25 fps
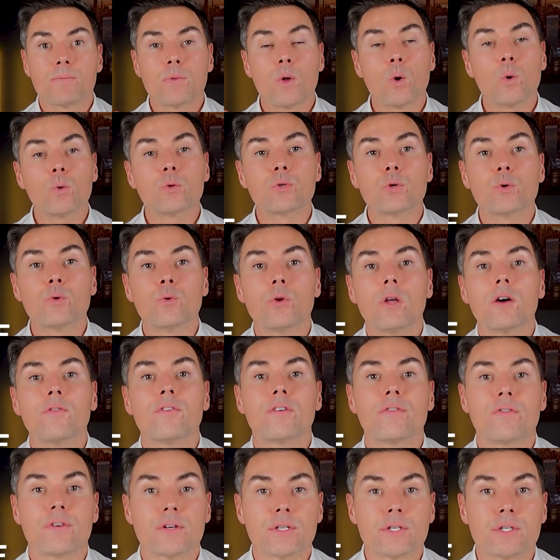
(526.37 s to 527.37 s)
those who love
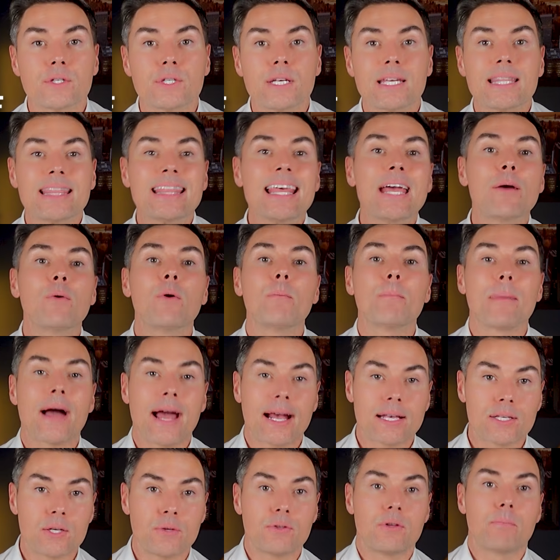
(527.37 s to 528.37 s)
efficiency, they will
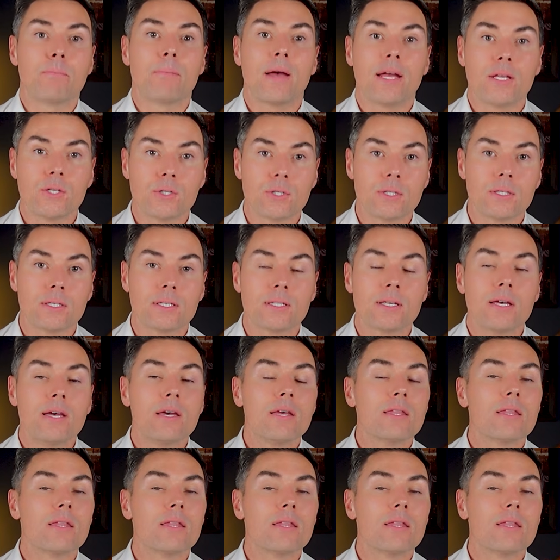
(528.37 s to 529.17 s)
max out their pensions.